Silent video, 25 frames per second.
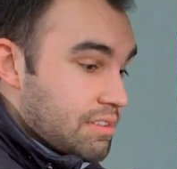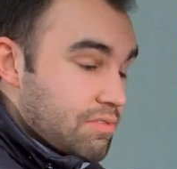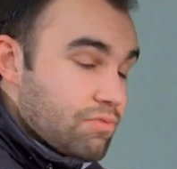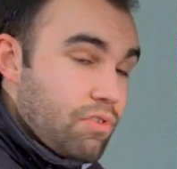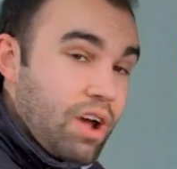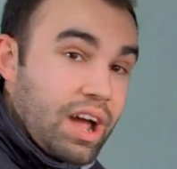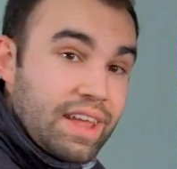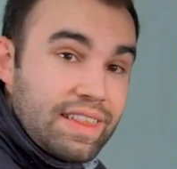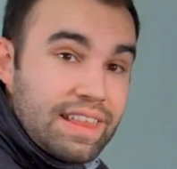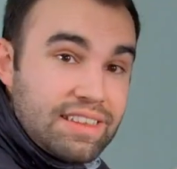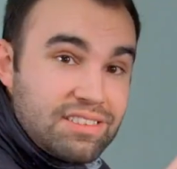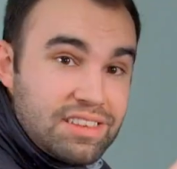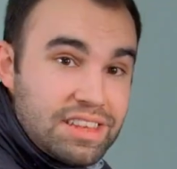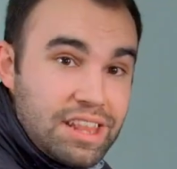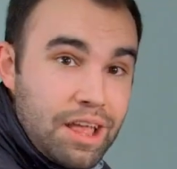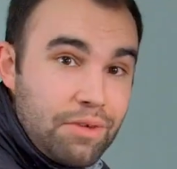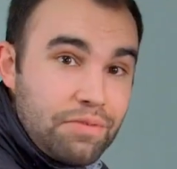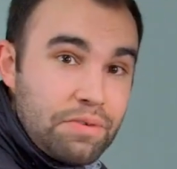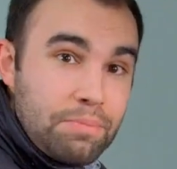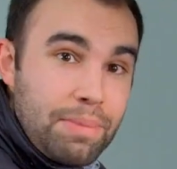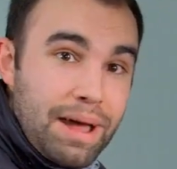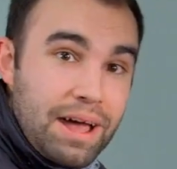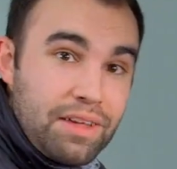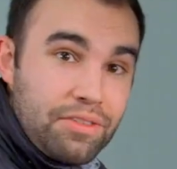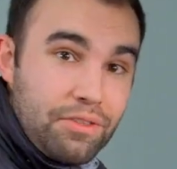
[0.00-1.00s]
Right, that's
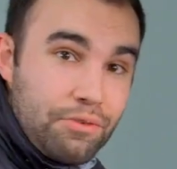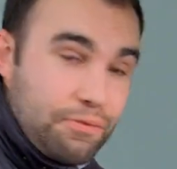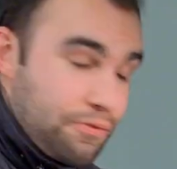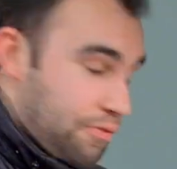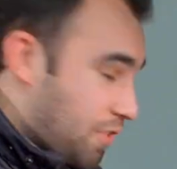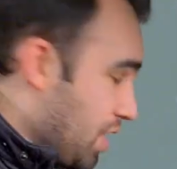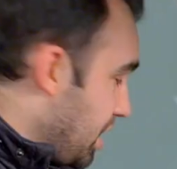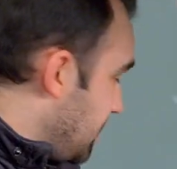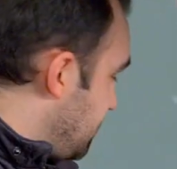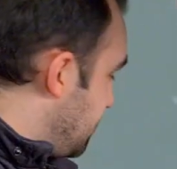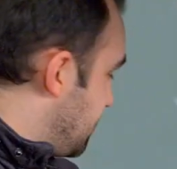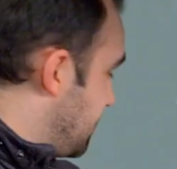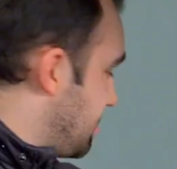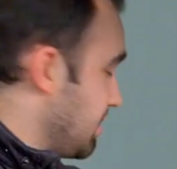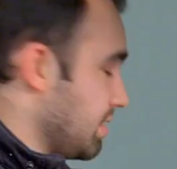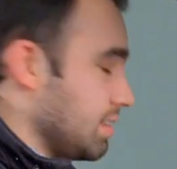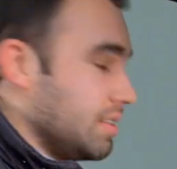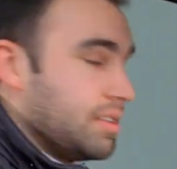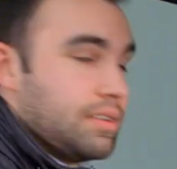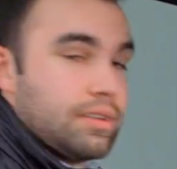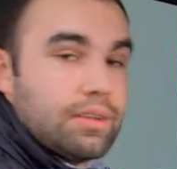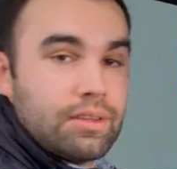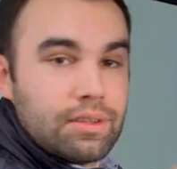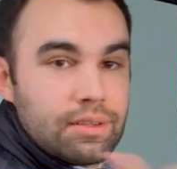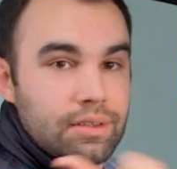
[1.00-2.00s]
enough about the front.
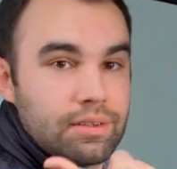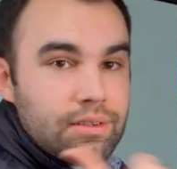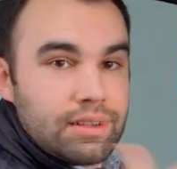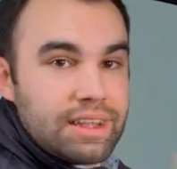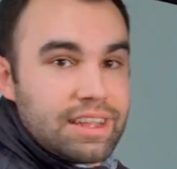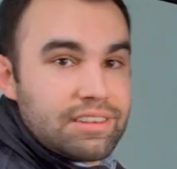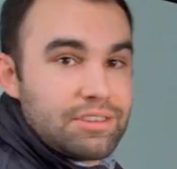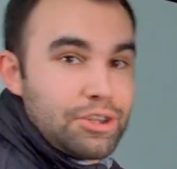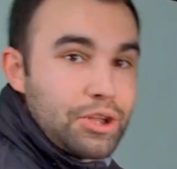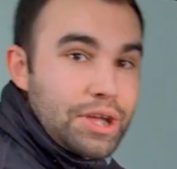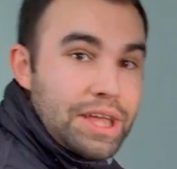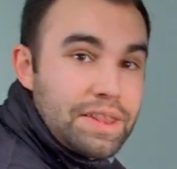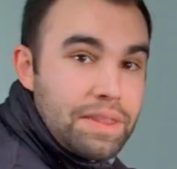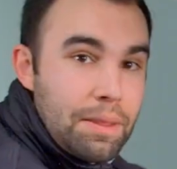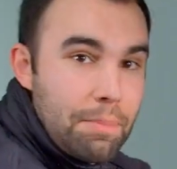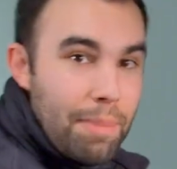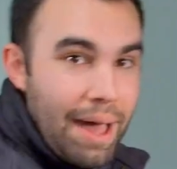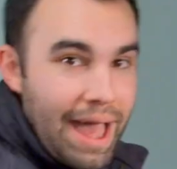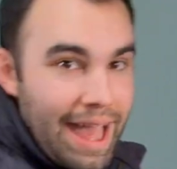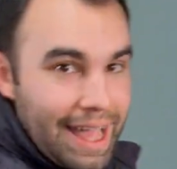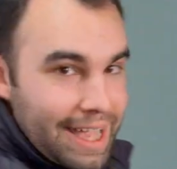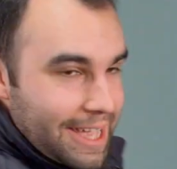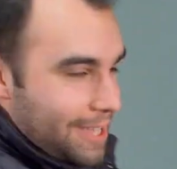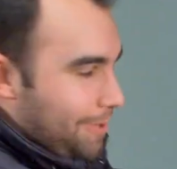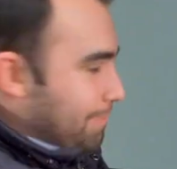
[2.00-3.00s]
Let's look in the
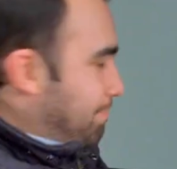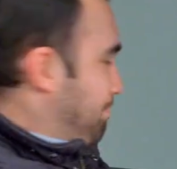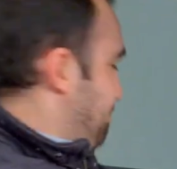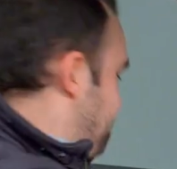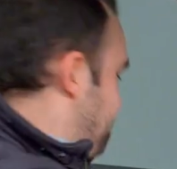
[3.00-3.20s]
back.